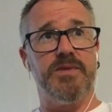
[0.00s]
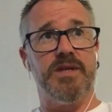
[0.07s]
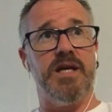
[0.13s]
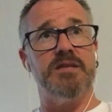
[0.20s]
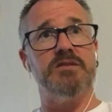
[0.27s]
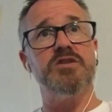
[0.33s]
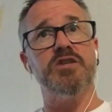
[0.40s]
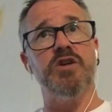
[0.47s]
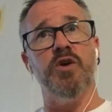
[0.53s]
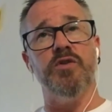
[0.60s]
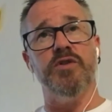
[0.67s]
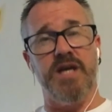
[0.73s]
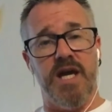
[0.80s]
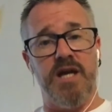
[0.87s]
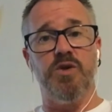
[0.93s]
And like so that.
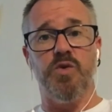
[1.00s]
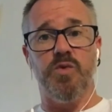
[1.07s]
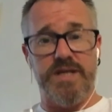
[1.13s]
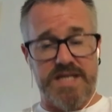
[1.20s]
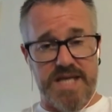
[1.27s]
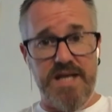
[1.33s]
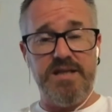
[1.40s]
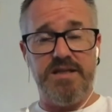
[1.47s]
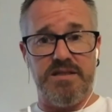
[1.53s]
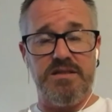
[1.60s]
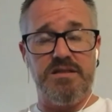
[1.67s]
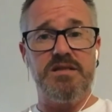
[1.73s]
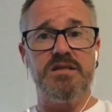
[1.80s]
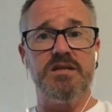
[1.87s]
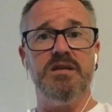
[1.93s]
The angle we take
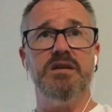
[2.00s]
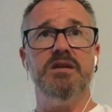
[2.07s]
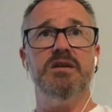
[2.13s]
is,